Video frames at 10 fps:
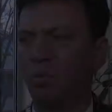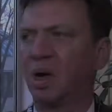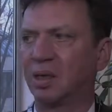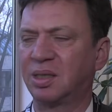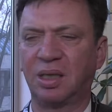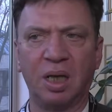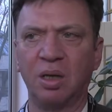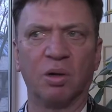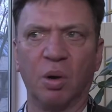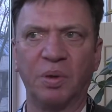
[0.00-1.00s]
We are still in
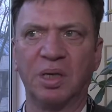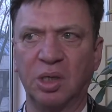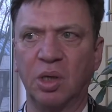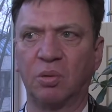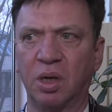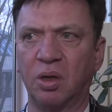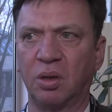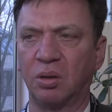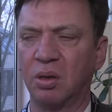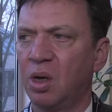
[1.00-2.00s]
Europe in a
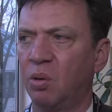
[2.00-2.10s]
situation